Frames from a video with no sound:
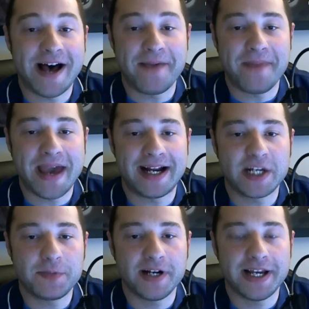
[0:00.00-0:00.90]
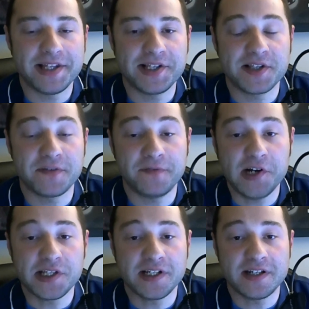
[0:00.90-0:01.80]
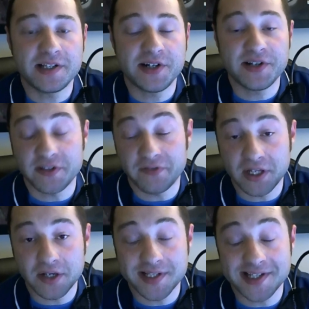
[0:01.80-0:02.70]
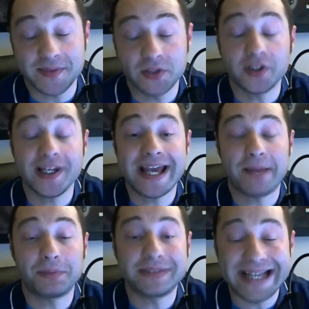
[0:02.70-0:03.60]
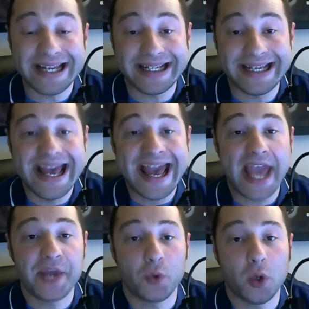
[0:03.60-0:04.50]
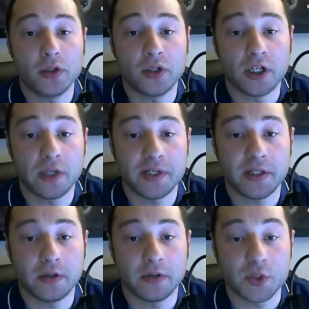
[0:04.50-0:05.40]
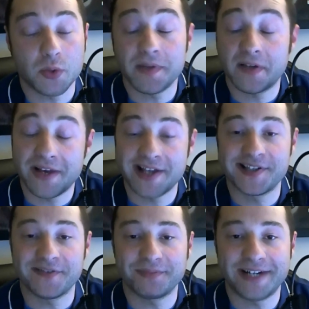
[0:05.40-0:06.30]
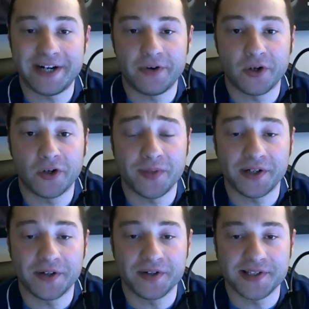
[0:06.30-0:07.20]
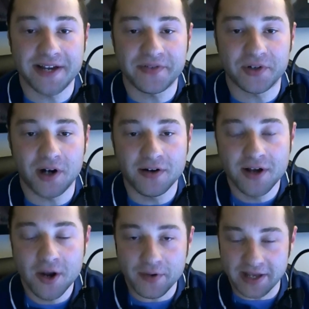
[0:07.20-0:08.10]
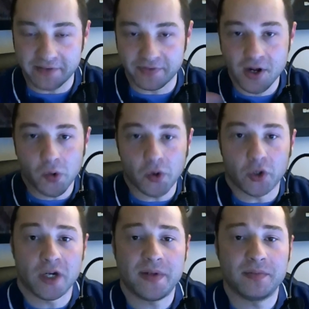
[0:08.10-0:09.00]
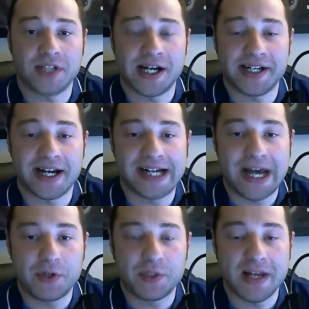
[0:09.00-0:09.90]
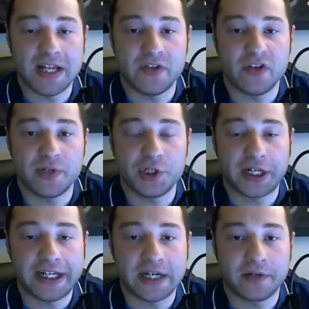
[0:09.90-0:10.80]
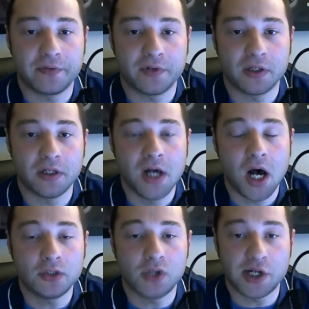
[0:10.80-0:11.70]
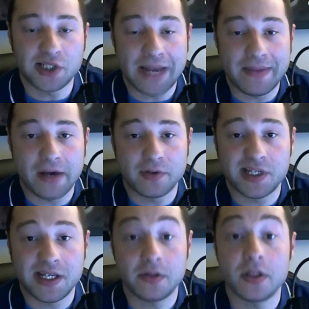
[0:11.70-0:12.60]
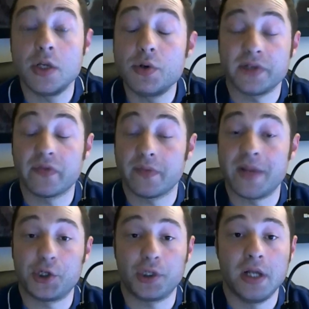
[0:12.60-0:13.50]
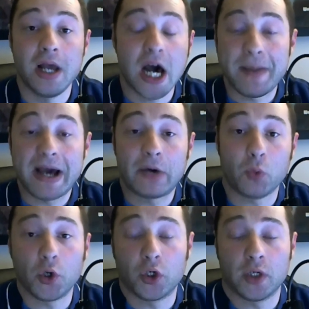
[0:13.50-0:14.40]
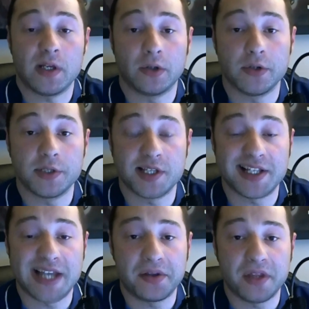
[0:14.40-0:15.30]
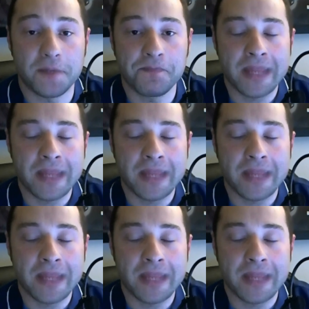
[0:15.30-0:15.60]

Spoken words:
I'm Matt Hochberg, and this is the first in a series of videos that's going to be looking at planning a Royal Caribbean cruise. We're big fans of planning Royal Caribbean cruises. After all, we have RoyalCaribbeanBlog.com, which many of you have been checking out for a long time now, seeing the news information about Royal Caribbean cruises that's out there.